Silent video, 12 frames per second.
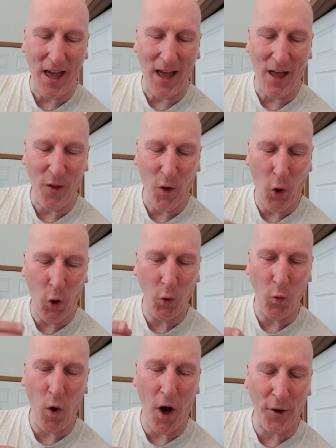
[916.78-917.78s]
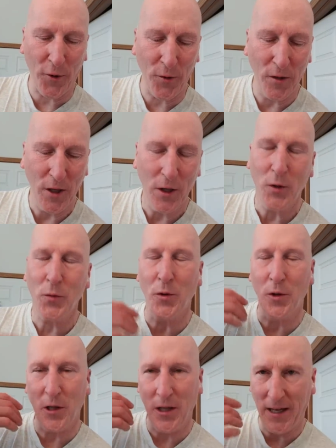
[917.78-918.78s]
Uh, the cold water
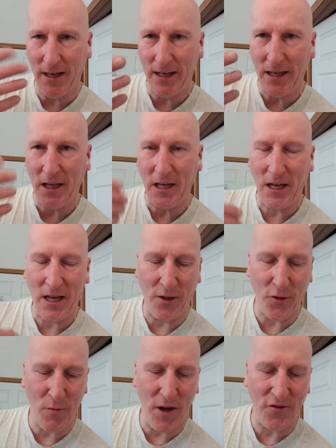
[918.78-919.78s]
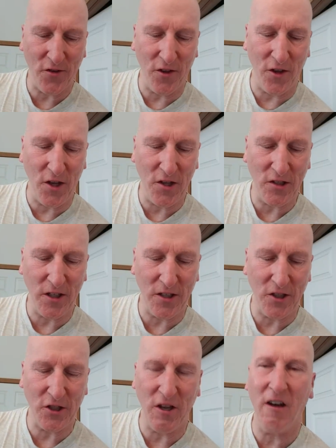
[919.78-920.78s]
will uh, get the rest of the
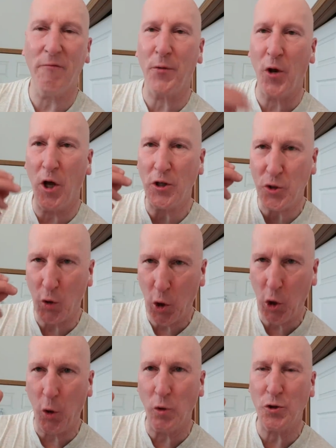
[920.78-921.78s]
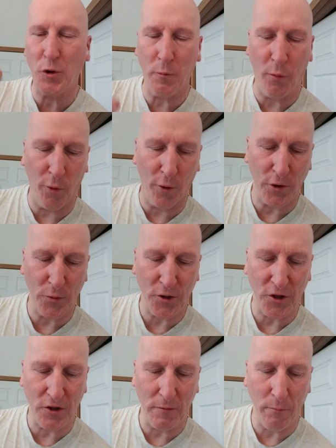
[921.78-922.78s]
slickness off, but also close your pores,
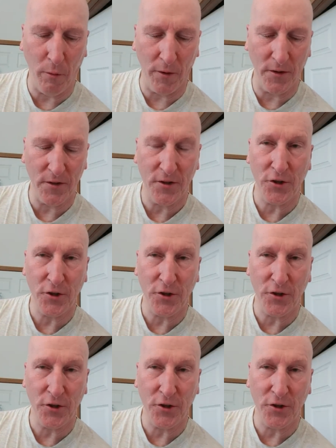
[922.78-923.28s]
which is important.